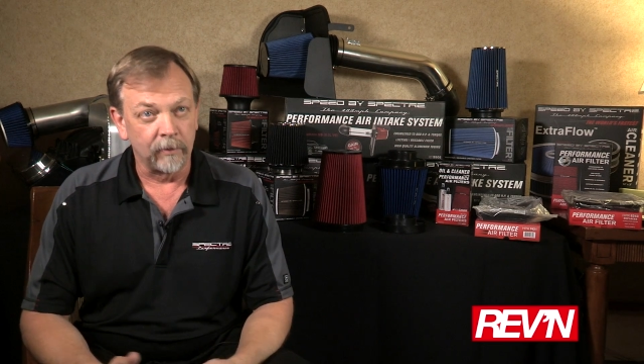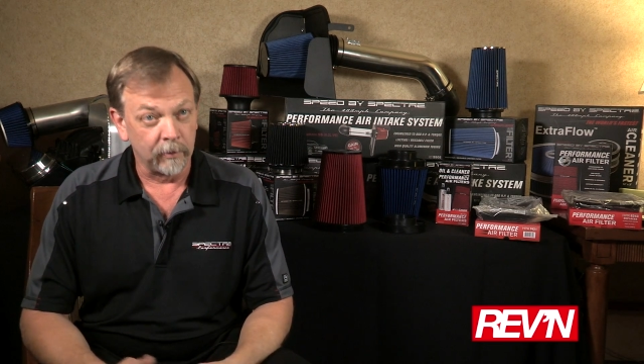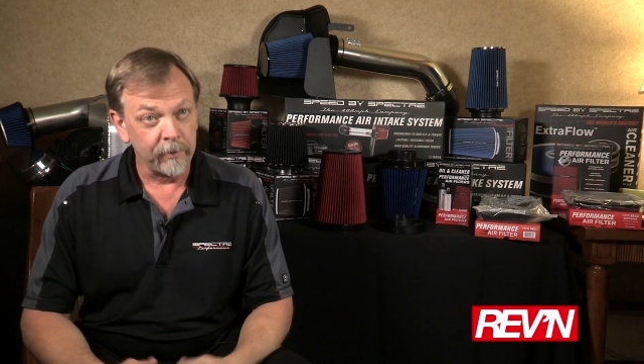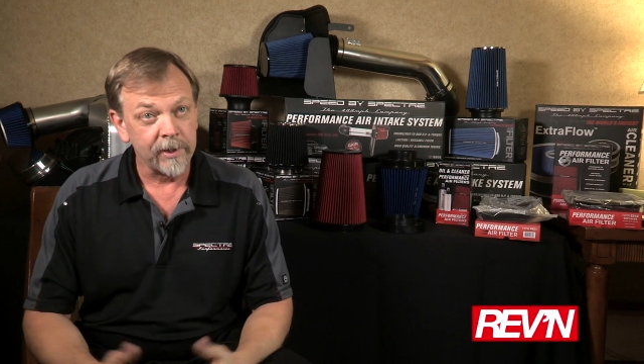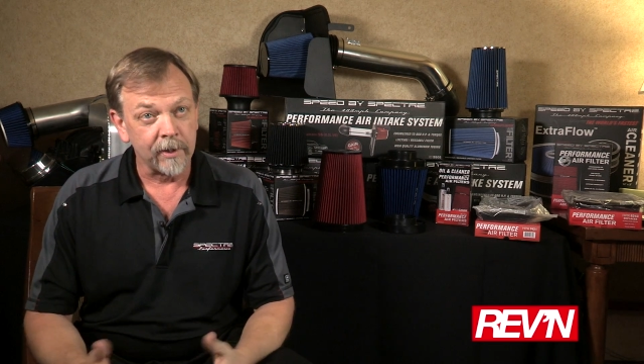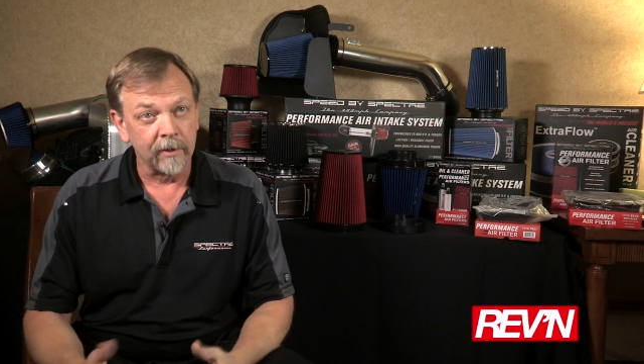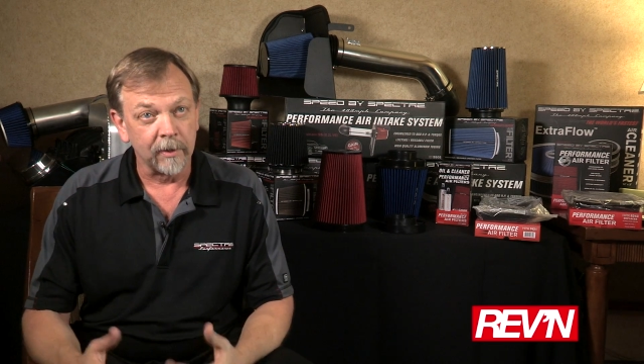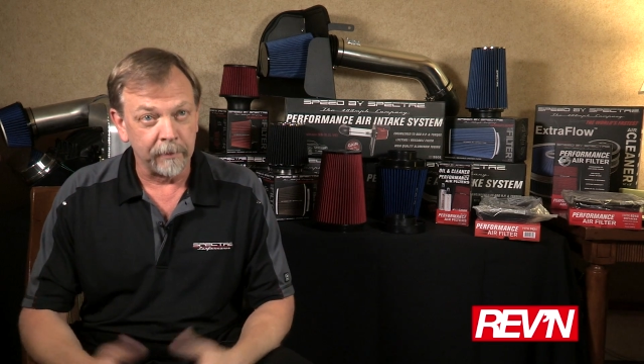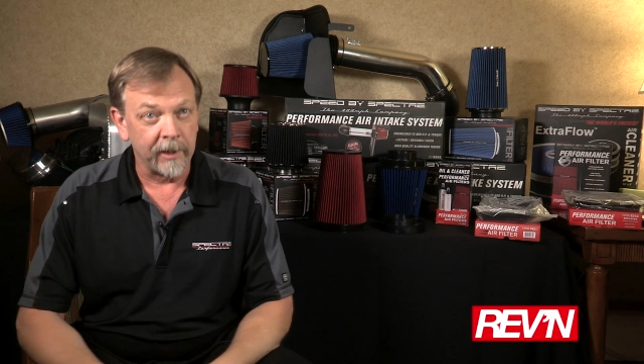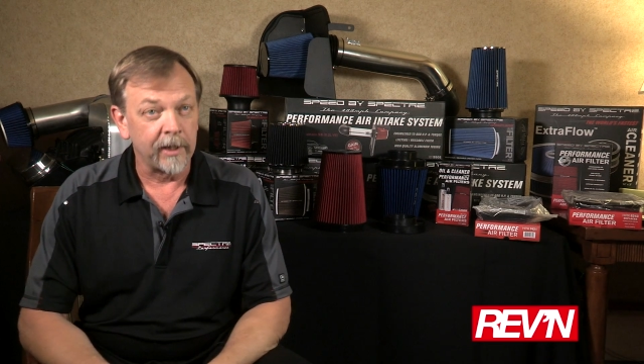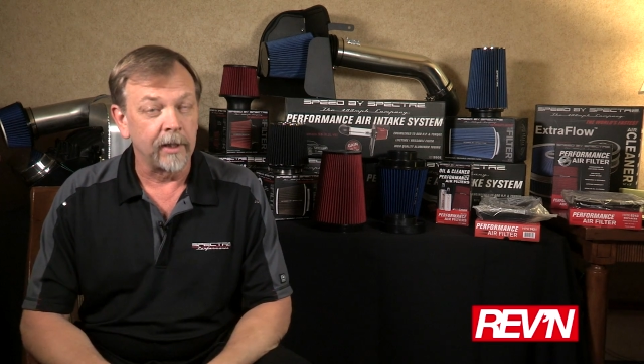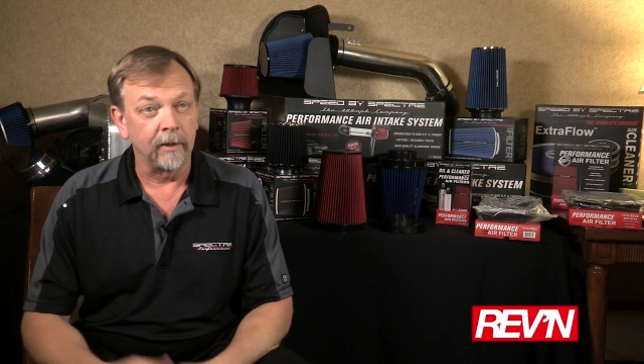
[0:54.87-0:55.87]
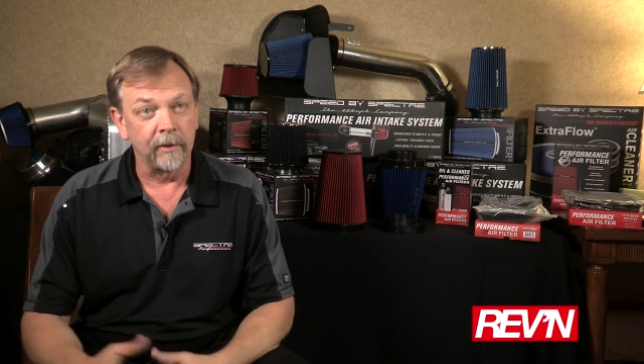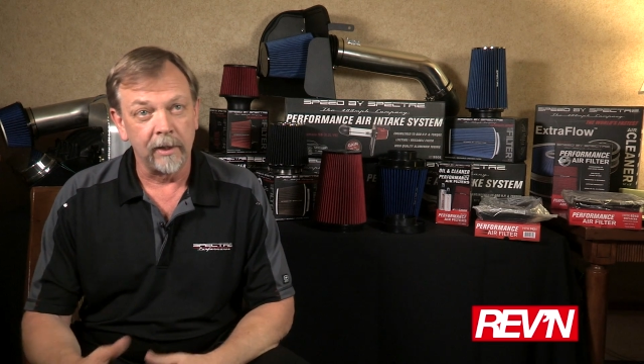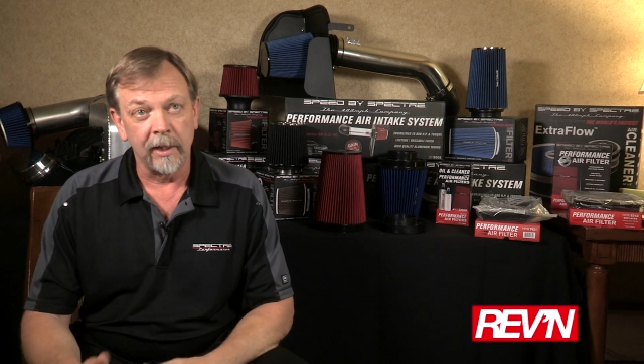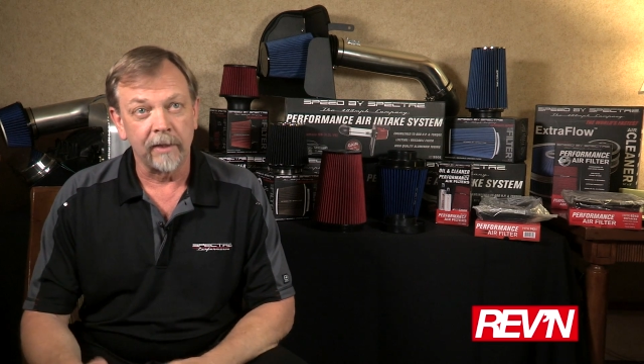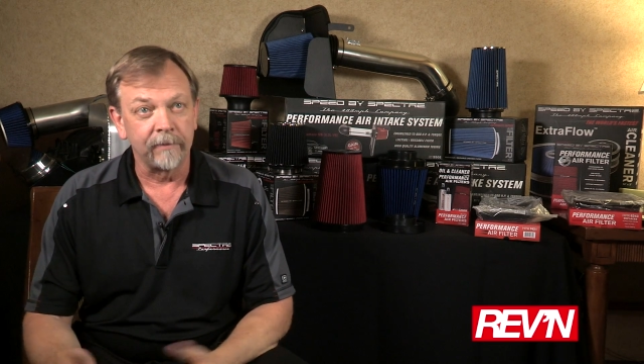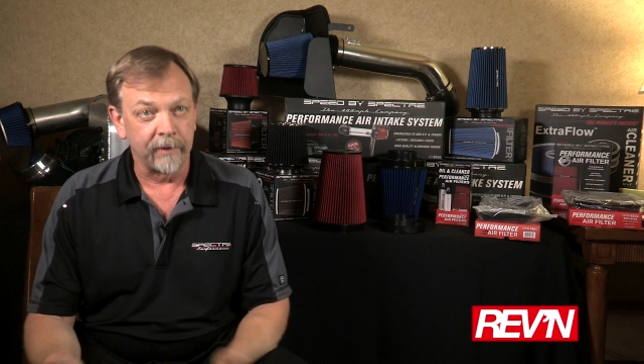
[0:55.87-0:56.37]
where we started making a
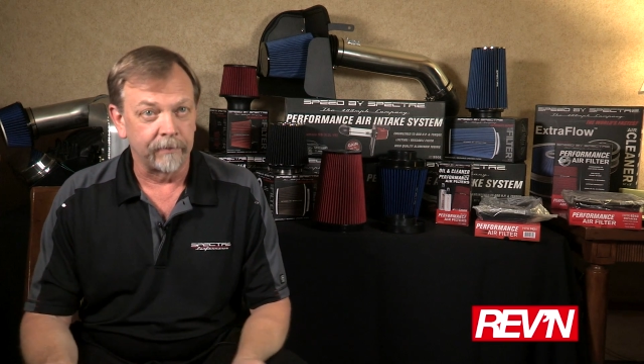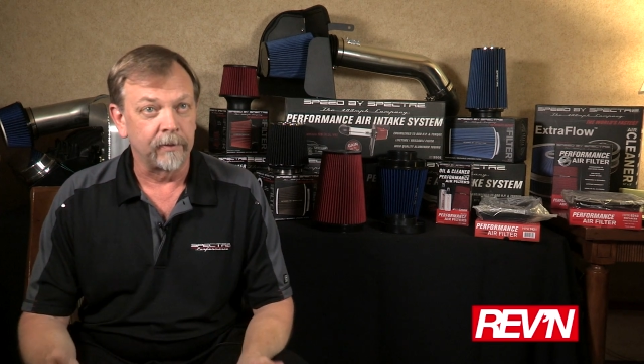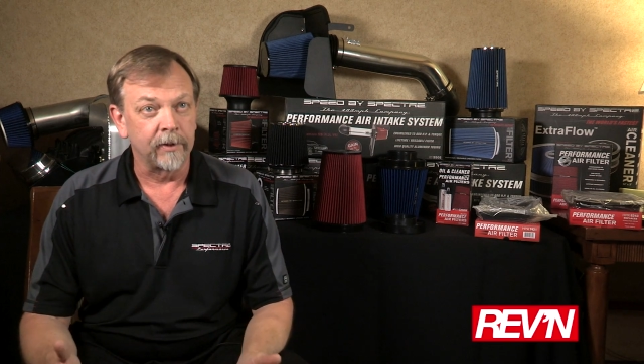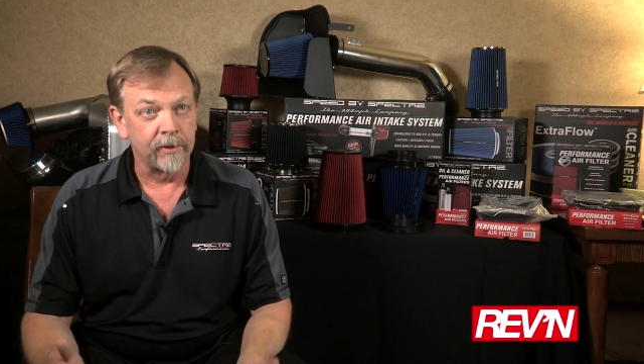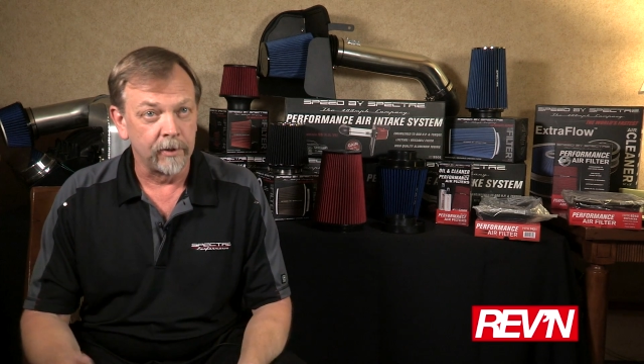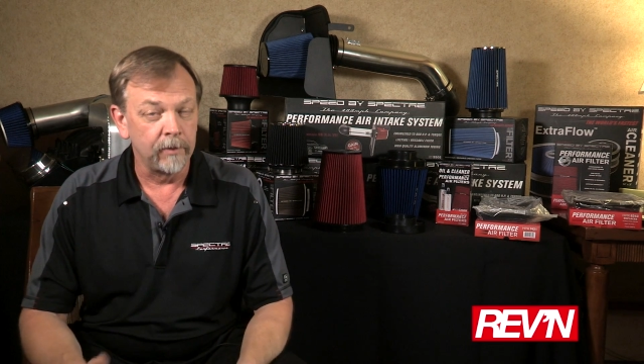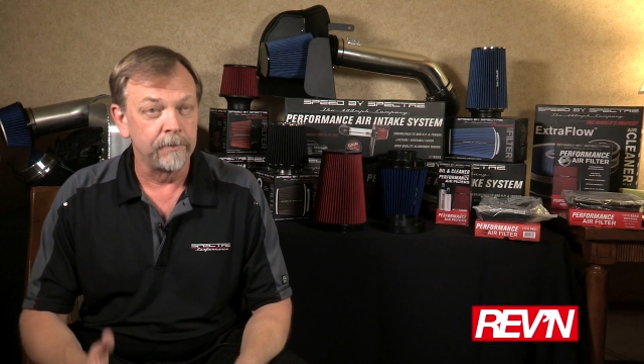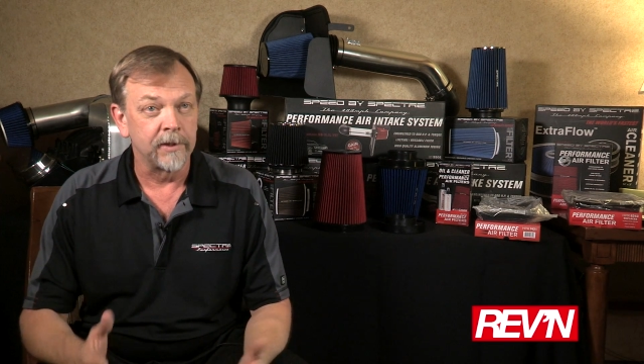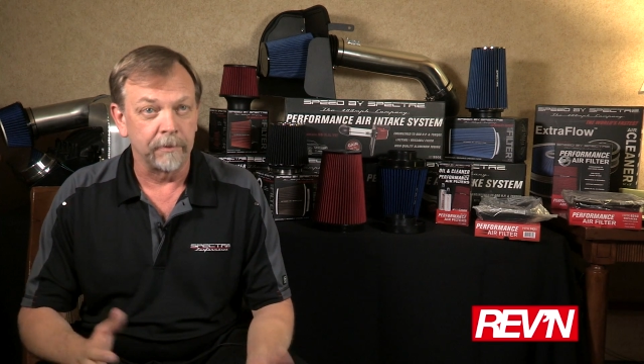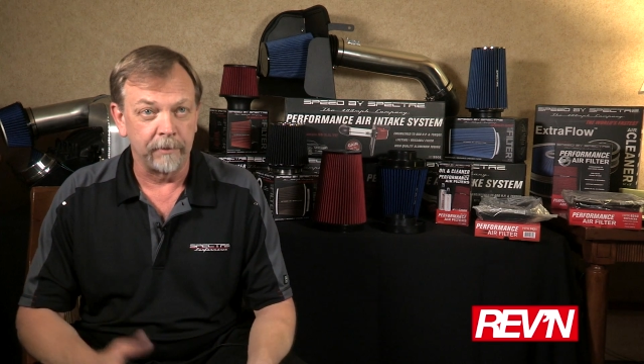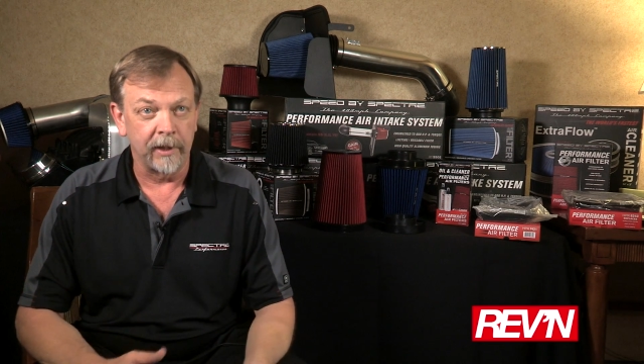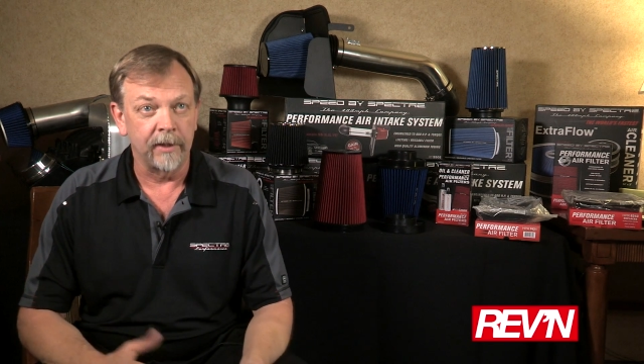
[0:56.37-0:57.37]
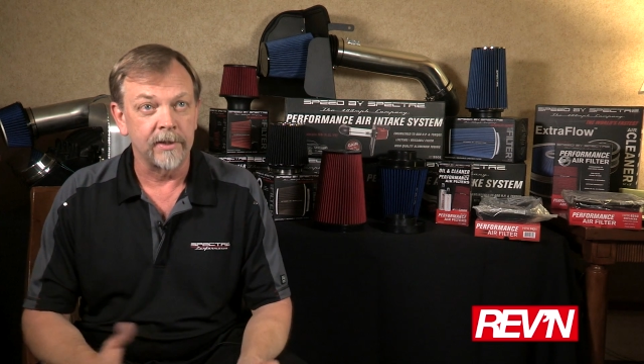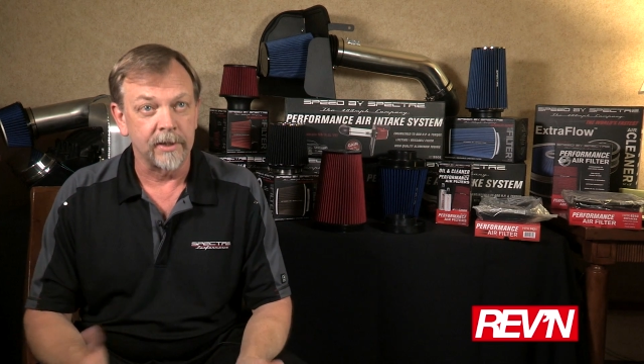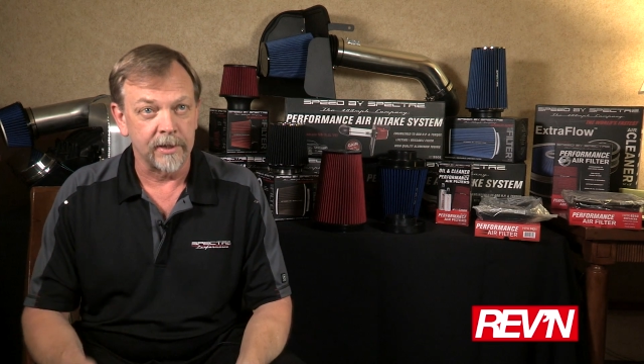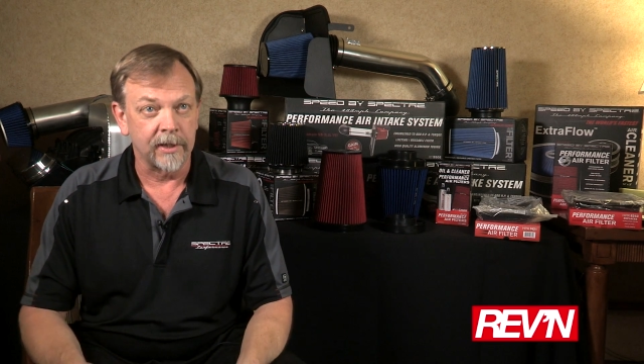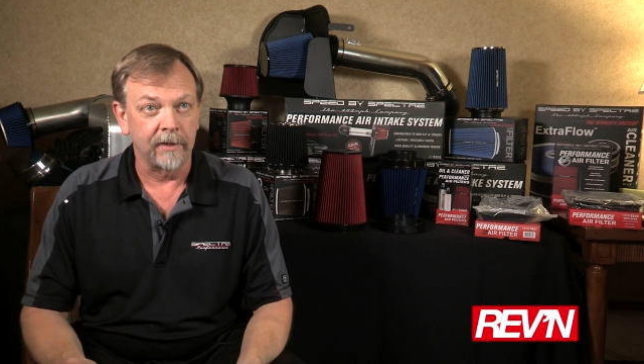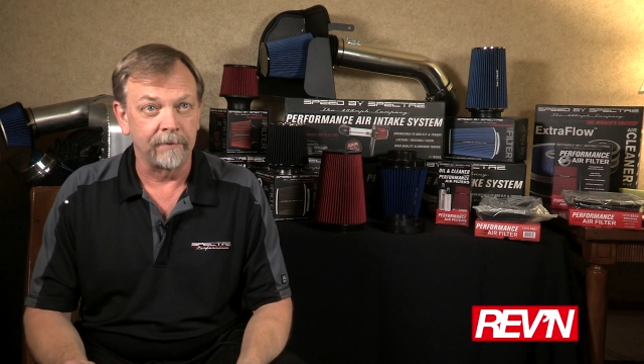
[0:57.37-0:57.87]
lot of different tubes and bends and
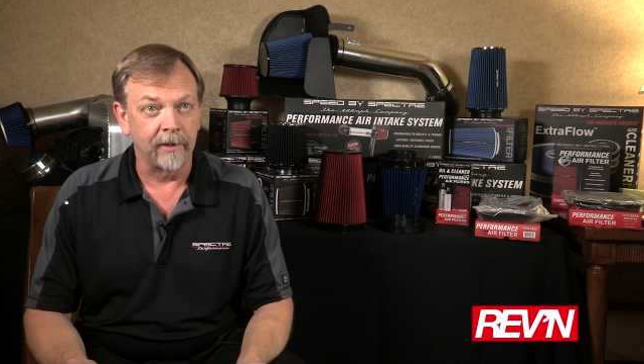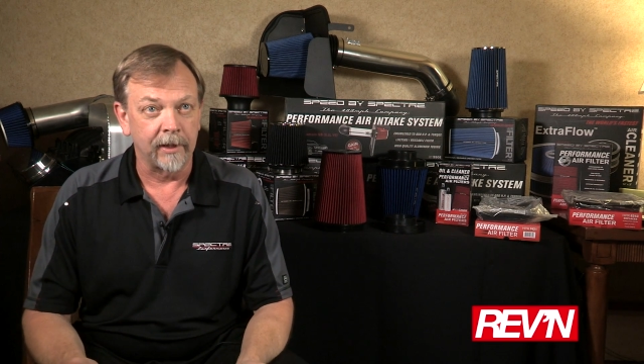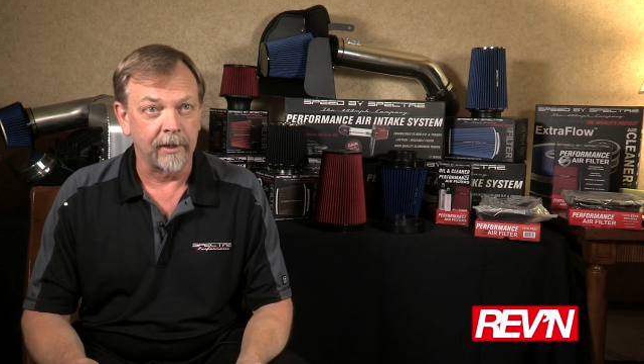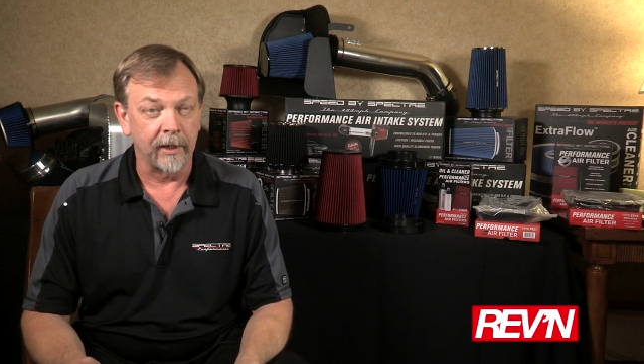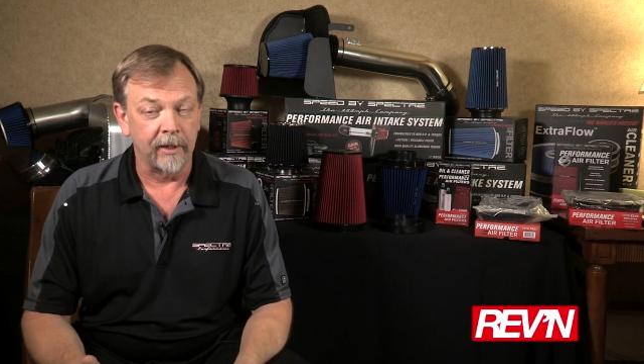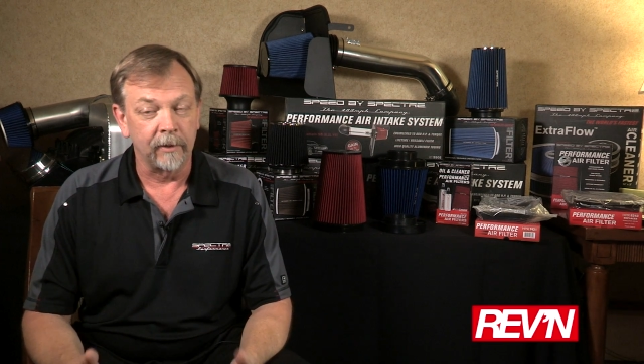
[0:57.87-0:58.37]
stuff like that.